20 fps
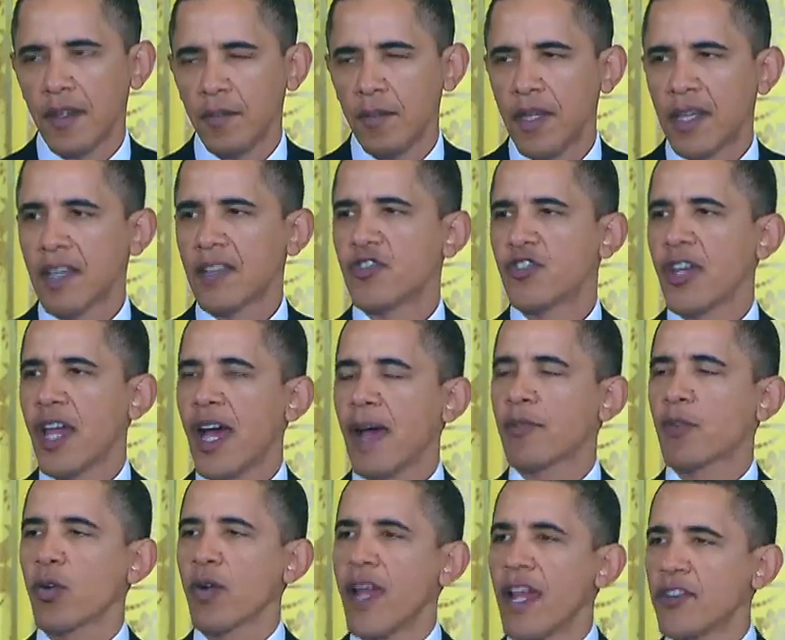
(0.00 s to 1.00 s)
Because
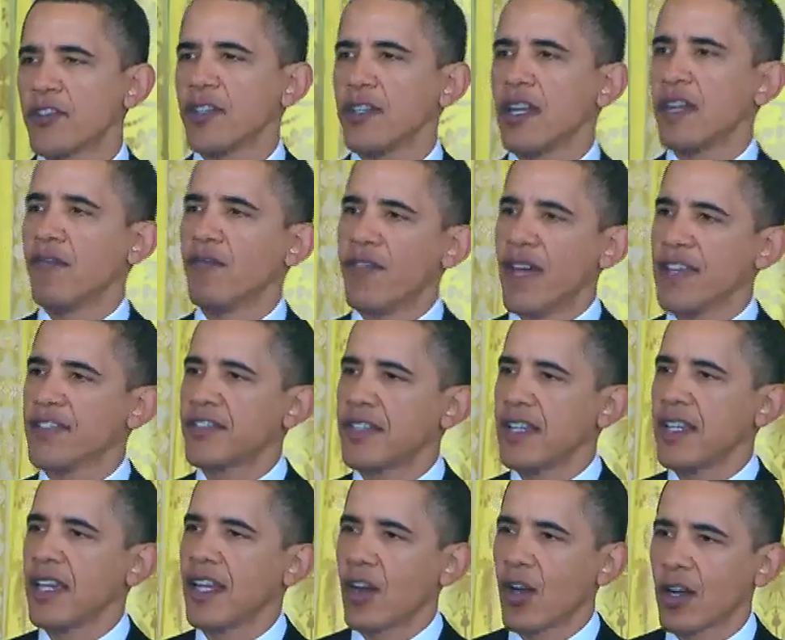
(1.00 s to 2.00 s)
job creation and
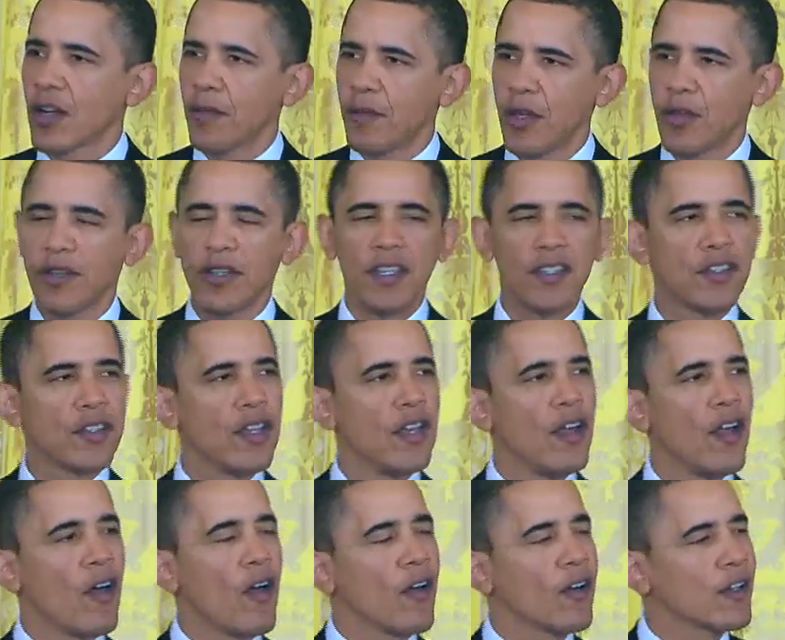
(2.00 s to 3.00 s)
investing in our communities
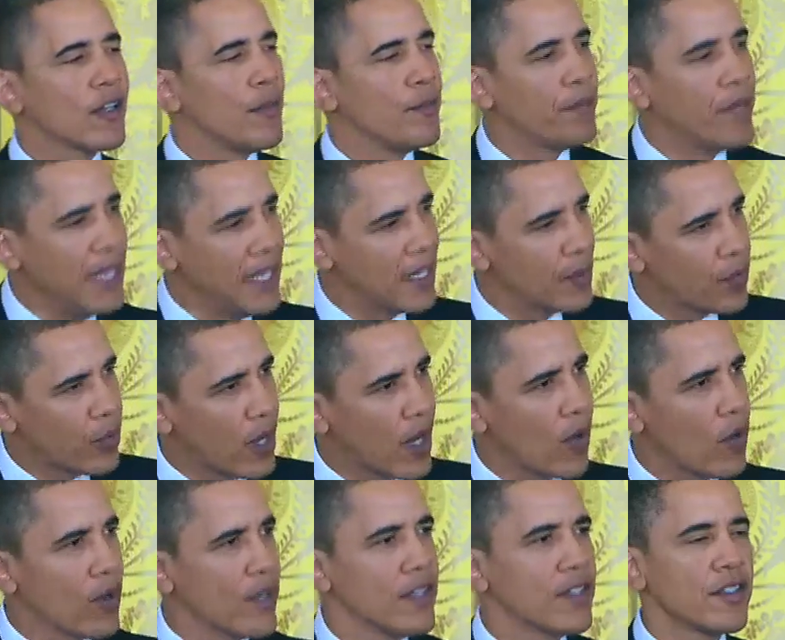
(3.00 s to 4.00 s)
aren't competing
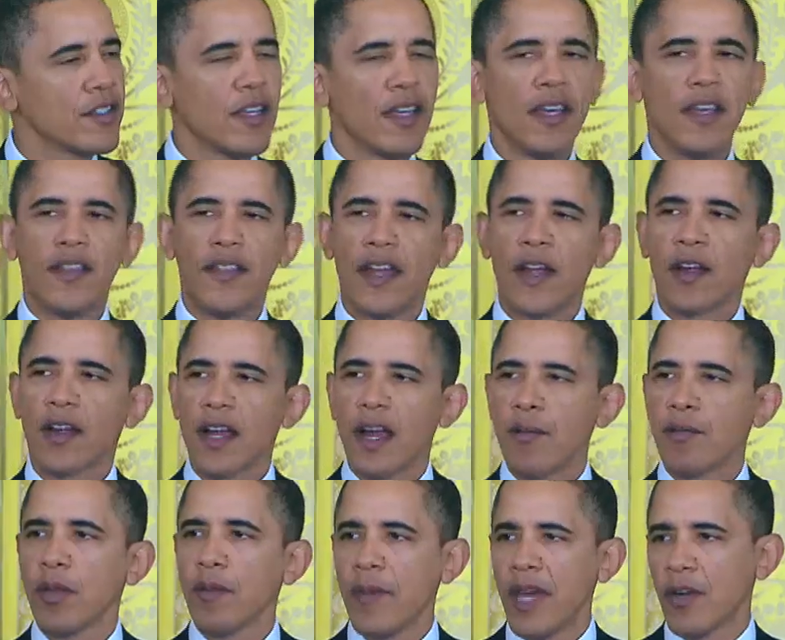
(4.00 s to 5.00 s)
priorities, they are
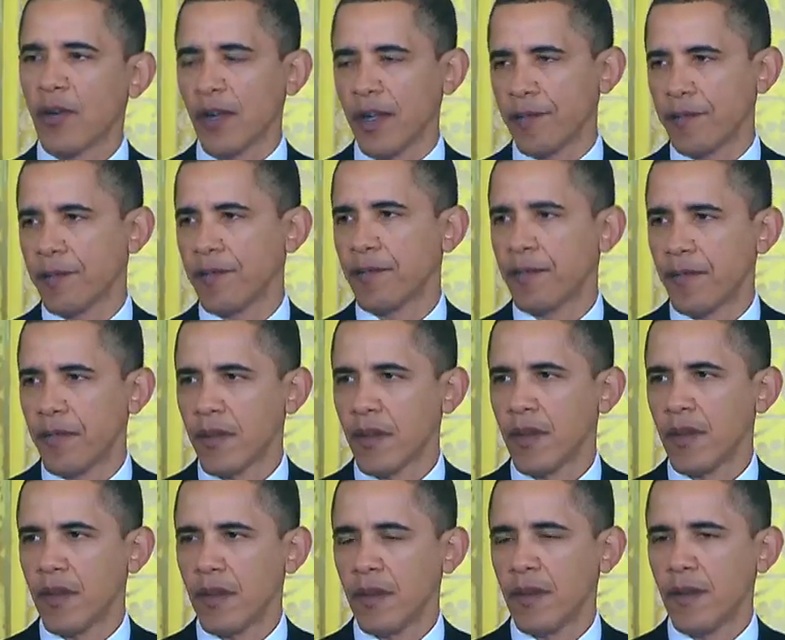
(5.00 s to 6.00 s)
complementary.
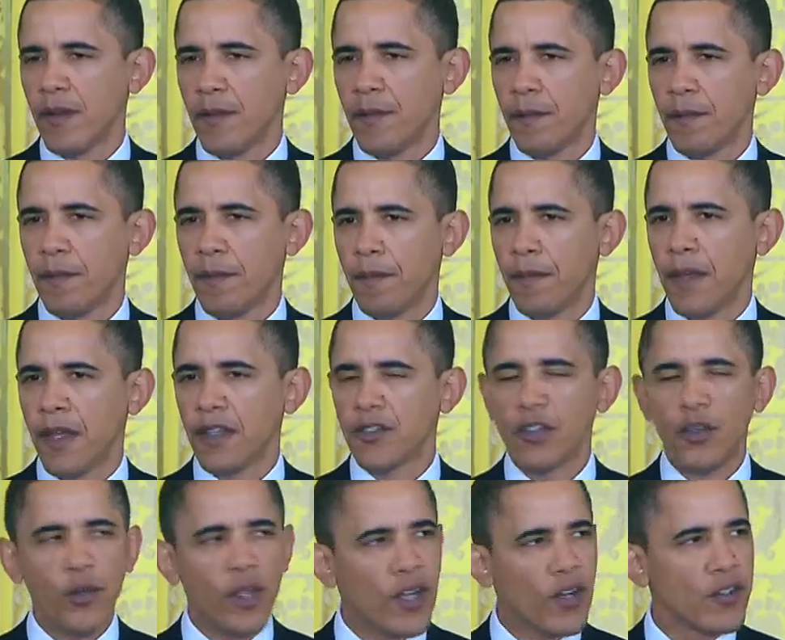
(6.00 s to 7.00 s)

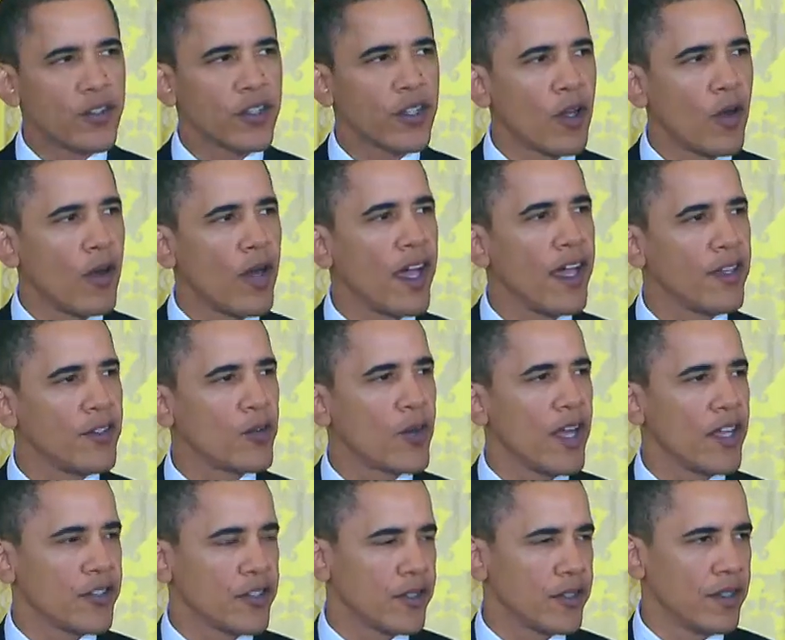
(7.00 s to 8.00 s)
2 years ago, I
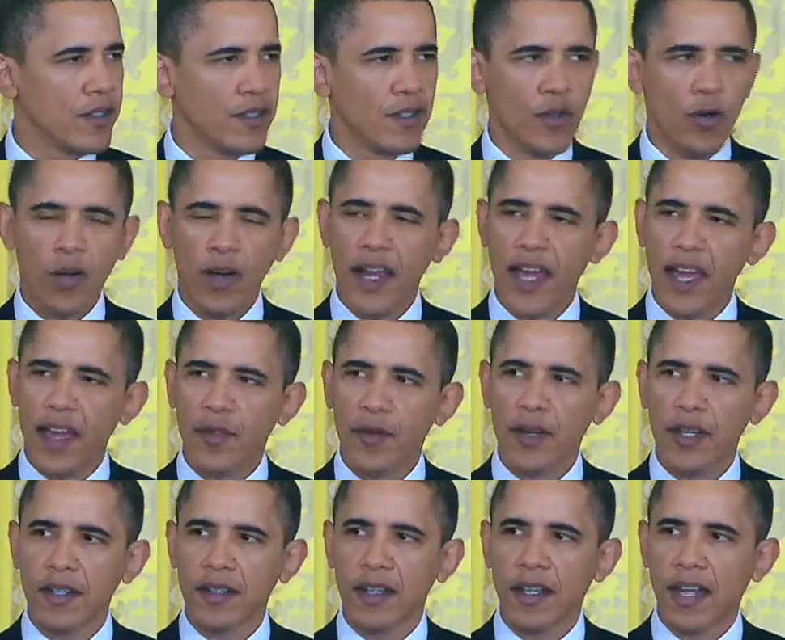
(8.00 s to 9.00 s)
addressed your
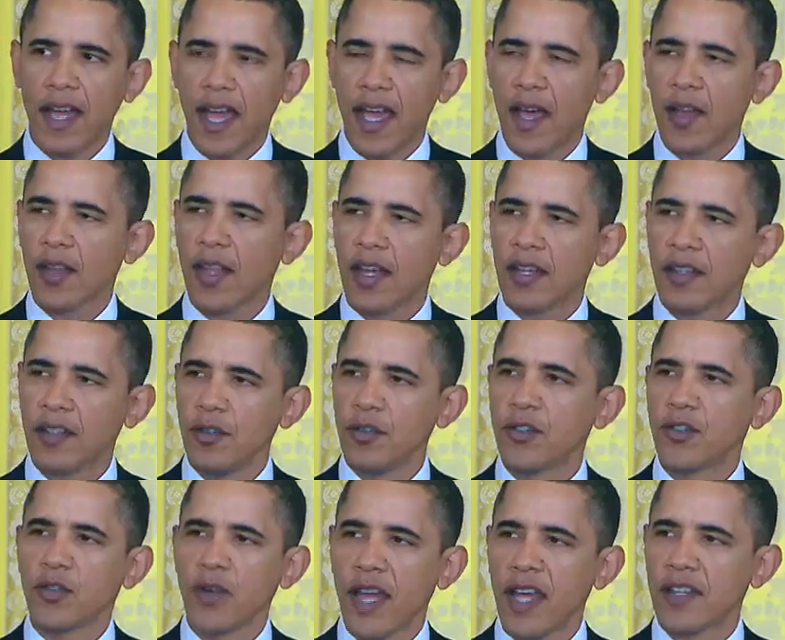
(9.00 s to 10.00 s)
gathering, and I outlined a new
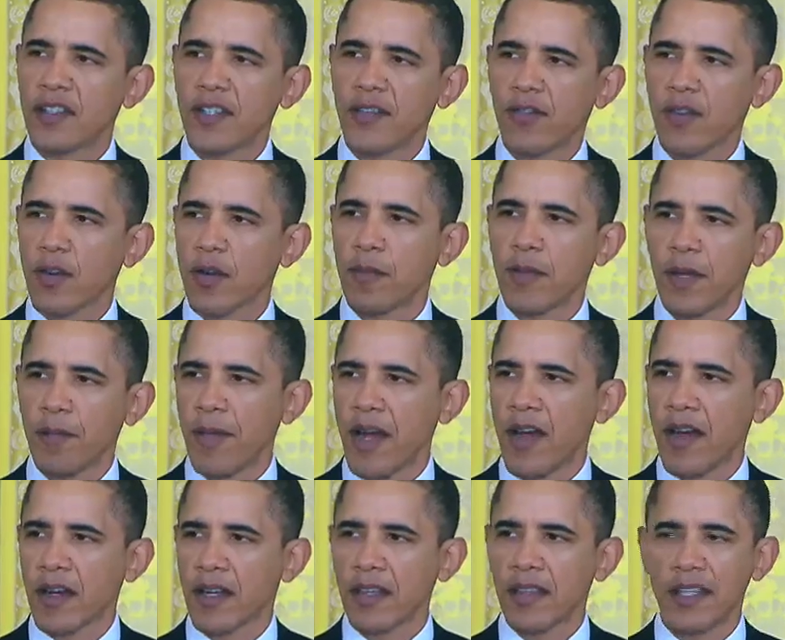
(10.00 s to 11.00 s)
strategy for urban
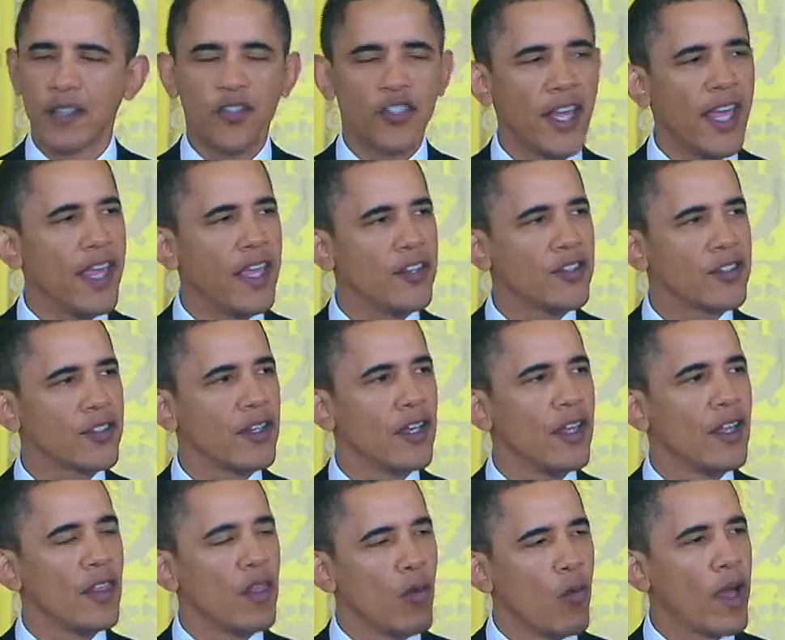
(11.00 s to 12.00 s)
America that changed
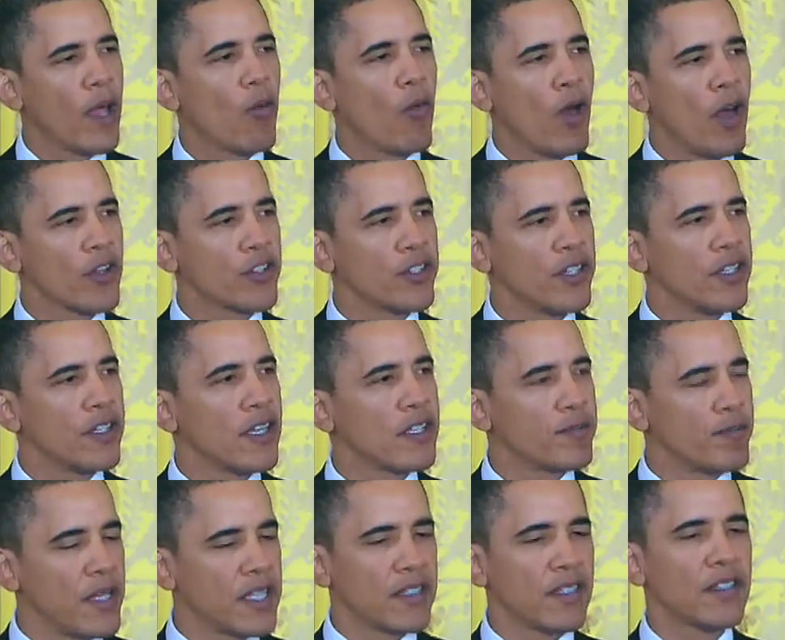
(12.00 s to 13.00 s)
the way Washington
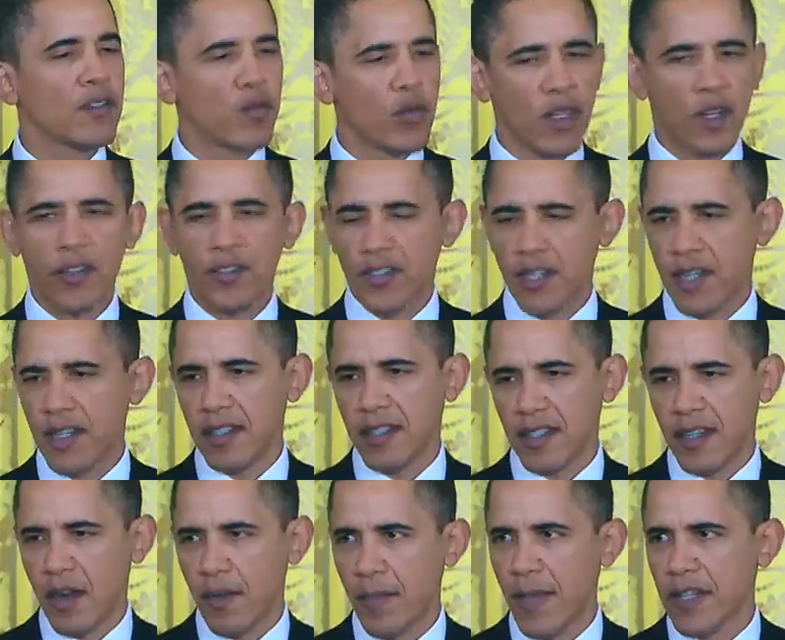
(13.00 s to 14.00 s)
does business with our cities
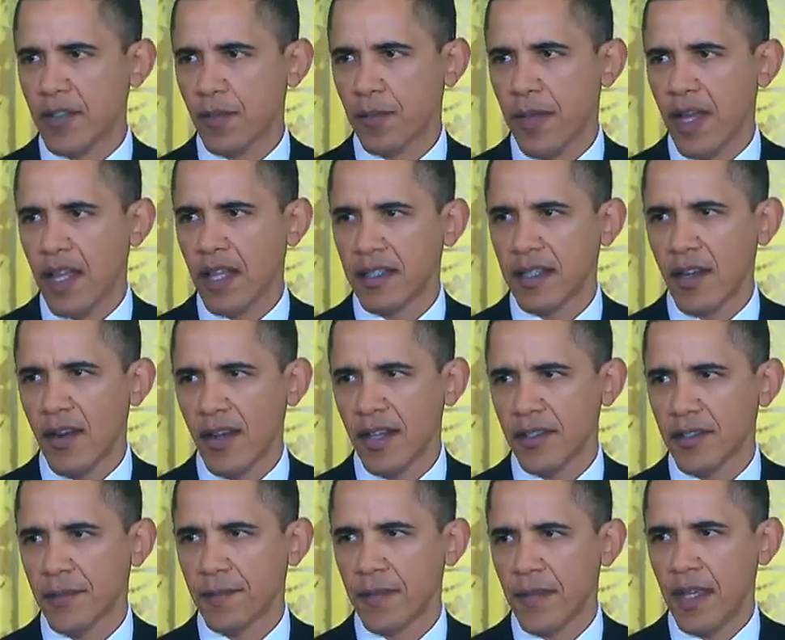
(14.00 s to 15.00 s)
and our metropolitan
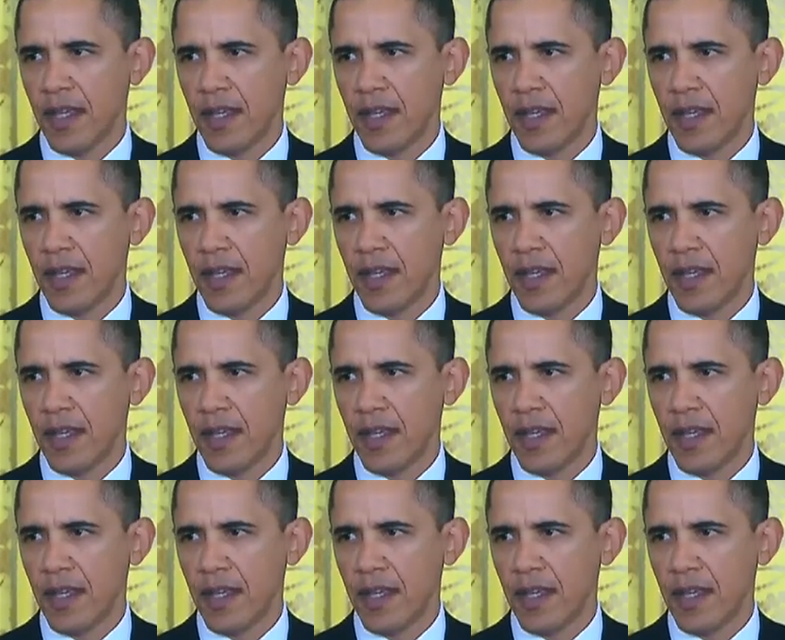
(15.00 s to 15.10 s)
areas.